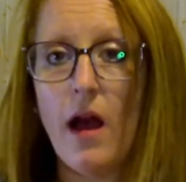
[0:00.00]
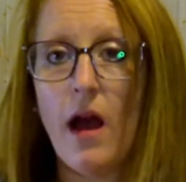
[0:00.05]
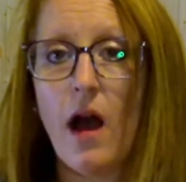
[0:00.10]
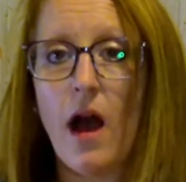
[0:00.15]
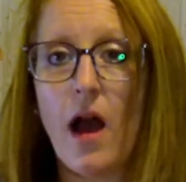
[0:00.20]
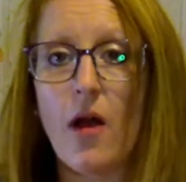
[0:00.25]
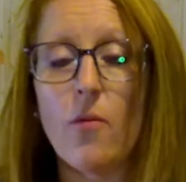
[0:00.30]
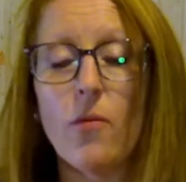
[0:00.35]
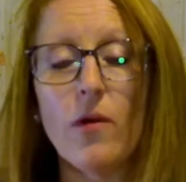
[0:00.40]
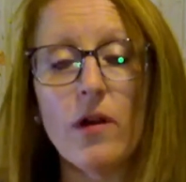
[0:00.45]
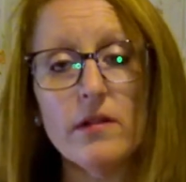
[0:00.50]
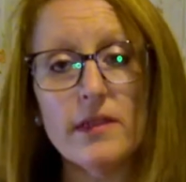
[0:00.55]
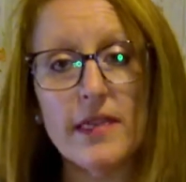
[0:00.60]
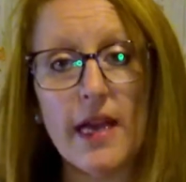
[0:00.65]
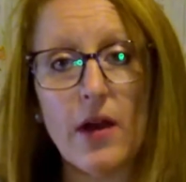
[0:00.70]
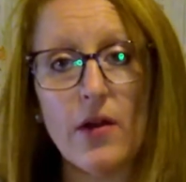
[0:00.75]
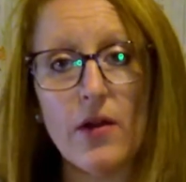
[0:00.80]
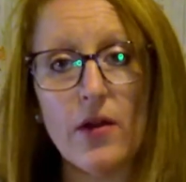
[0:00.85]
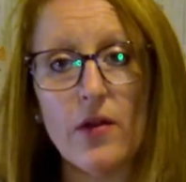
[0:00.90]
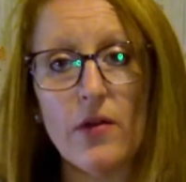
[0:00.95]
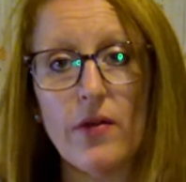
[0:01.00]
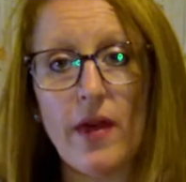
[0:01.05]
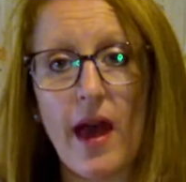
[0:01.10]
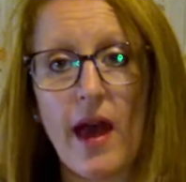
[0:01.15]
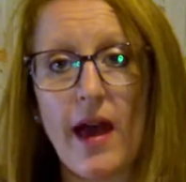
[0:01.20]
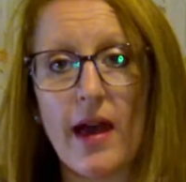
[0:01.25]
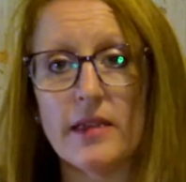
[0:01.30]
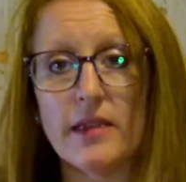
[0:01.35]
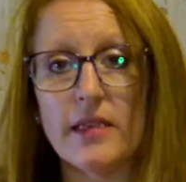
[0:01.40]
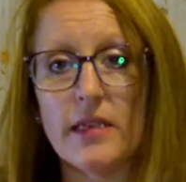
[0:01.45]
I will tell you
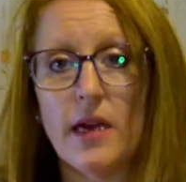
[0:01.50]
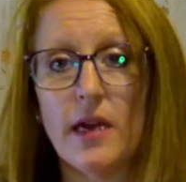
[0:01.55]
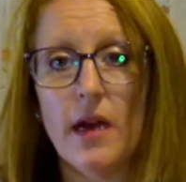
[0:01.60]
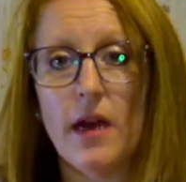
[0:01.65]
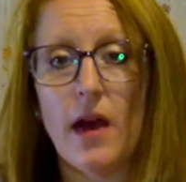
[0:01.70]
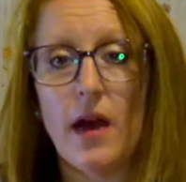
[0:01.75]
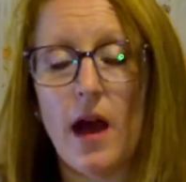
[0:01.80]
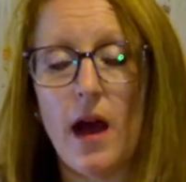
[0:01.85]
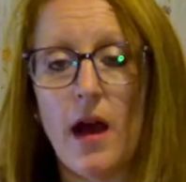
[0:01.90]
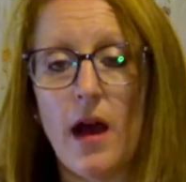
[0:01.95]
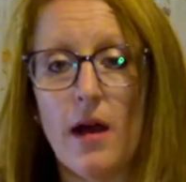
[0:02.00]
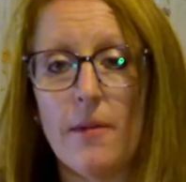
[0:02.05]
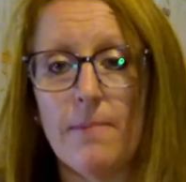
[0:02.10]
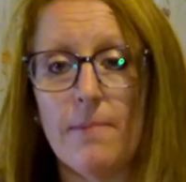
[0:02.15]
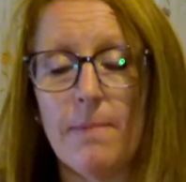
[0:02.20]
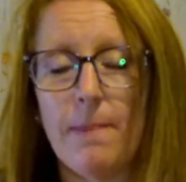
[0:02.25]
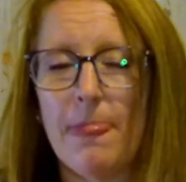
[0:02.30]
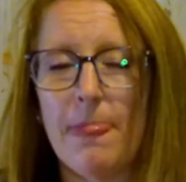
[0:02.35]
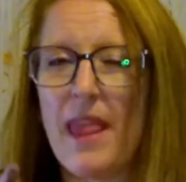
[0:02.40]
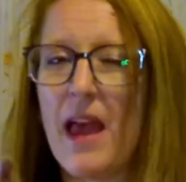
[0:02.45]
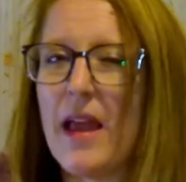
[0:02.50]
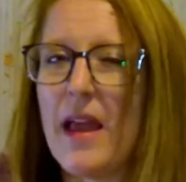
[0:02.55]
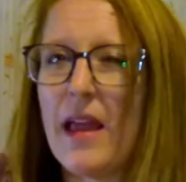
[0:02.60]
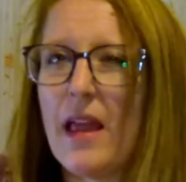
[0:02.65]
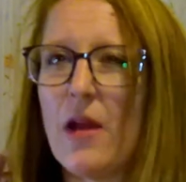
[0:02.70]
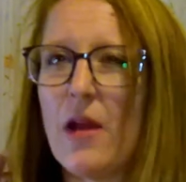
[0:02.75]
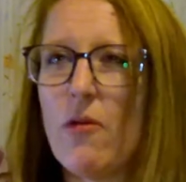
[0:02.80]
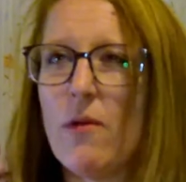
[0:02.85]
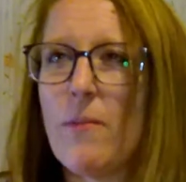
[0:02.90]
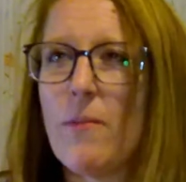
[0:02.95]
that
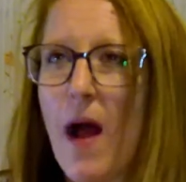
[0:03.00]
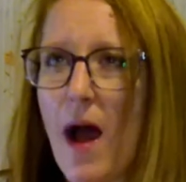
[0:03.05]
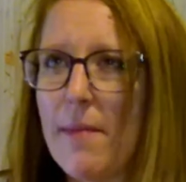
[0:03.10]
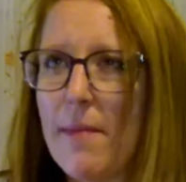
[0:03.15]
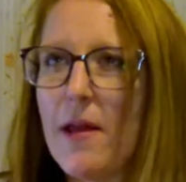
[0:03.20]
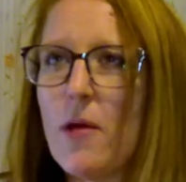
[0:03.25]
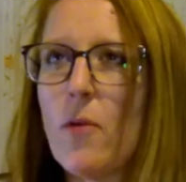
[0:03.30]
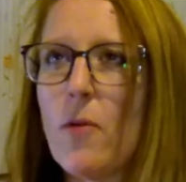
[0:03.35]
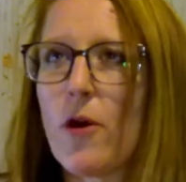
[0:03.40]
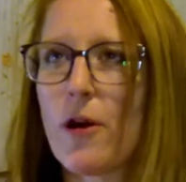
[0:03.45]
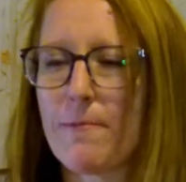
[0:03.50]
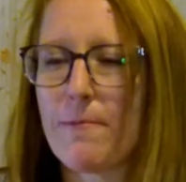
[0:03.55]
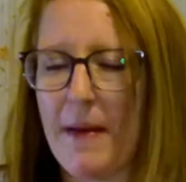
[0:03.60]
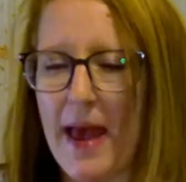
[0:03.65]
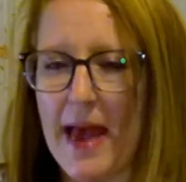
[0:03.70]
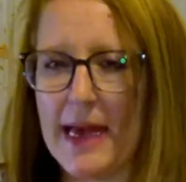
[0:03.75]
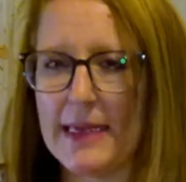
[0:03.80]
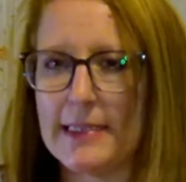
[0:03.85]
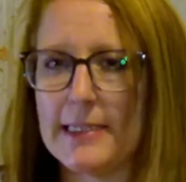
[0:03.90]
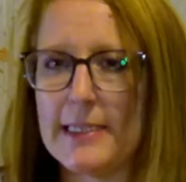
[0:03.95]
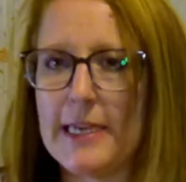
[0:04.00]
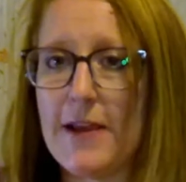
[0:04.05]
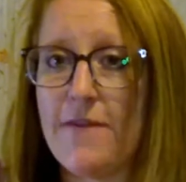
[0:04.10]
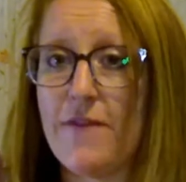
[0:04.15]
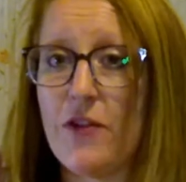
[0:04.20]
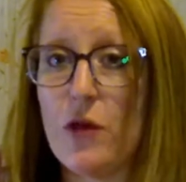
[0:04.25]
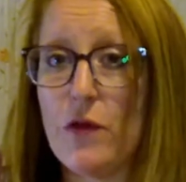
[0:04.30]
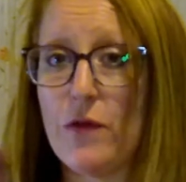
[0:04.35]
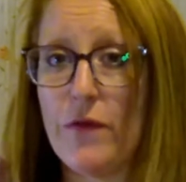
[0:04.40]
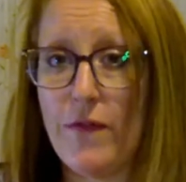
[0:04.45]
it would probably work best if
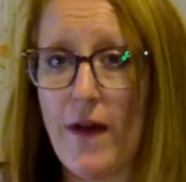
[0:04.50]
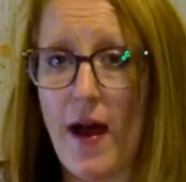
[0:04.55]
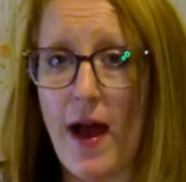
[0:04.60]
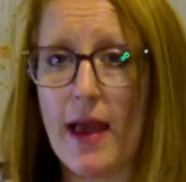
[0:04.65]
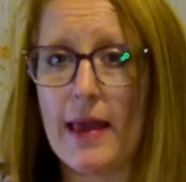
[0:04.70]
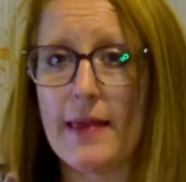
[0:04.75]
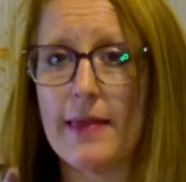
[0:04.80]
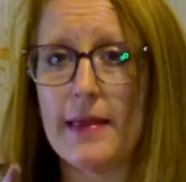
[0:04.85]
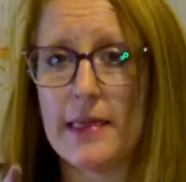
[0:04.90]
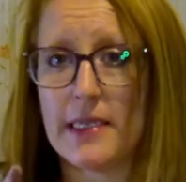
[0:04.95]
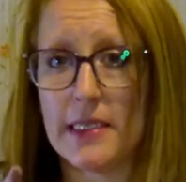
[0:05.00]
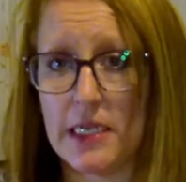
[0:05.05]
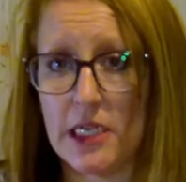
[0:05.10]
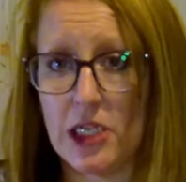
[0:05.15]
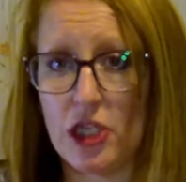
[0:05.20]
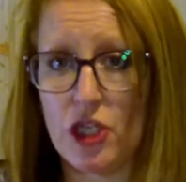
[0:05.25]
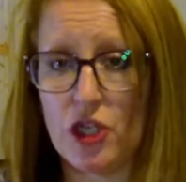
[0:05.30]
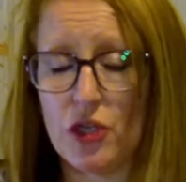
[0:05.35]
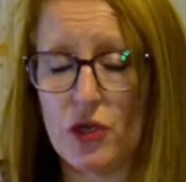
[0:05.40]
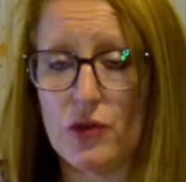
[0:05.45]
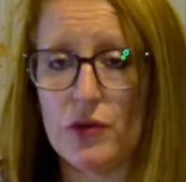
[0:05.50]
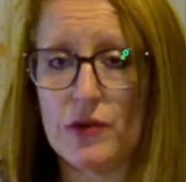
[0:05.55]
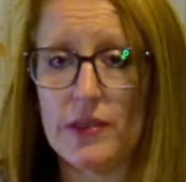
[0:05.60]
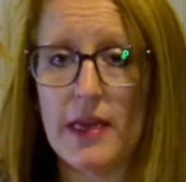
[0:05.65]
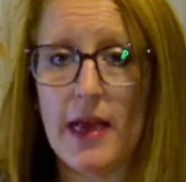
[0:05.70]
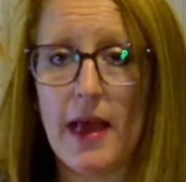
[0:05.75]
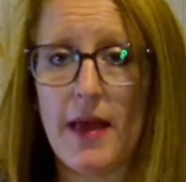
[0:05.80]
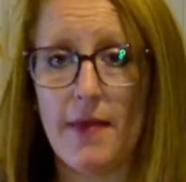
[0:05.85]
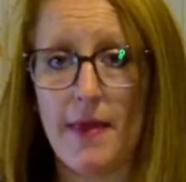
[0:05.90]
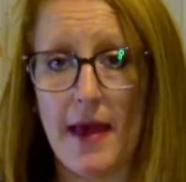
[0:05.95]
you find the tissues
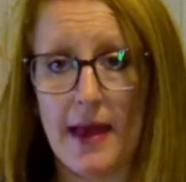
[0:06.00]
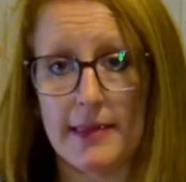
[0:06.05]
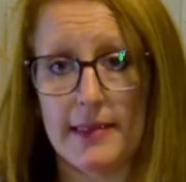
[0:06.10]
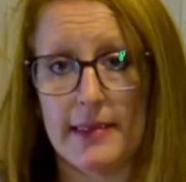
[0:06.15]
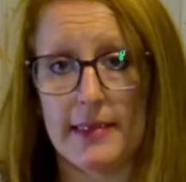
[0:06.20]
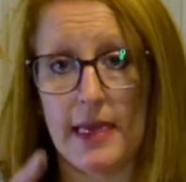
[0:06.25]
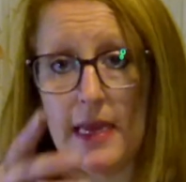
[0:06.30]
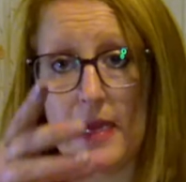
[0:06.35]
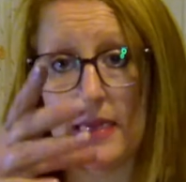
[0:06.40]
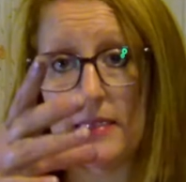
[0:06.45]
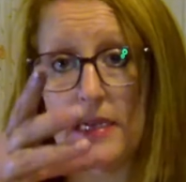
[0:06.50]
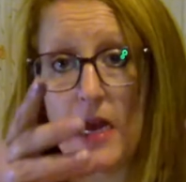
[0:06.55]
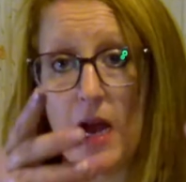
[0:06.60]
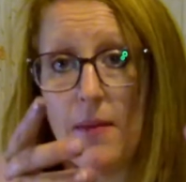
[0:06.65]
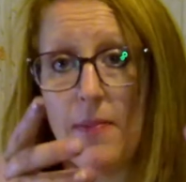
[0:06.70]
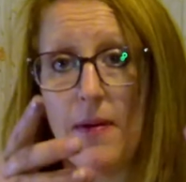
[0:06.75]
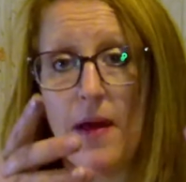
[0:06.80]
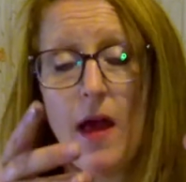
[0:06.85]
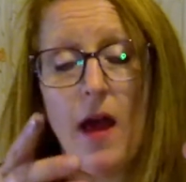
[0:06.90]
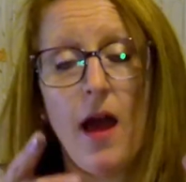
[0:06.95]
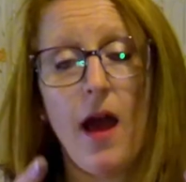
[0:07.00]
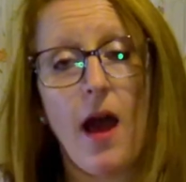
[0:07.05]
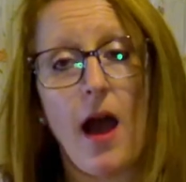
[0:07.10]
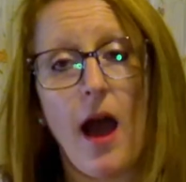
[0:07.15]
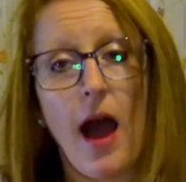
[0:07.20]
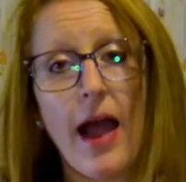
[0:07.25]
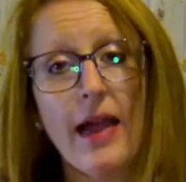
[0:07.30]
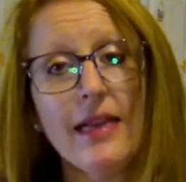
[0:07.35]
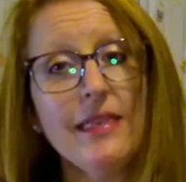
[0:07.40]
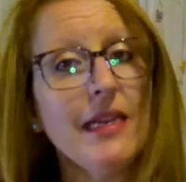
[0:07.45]
that stands up.
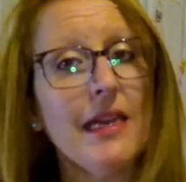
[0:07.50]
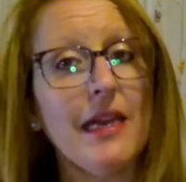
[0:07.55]
I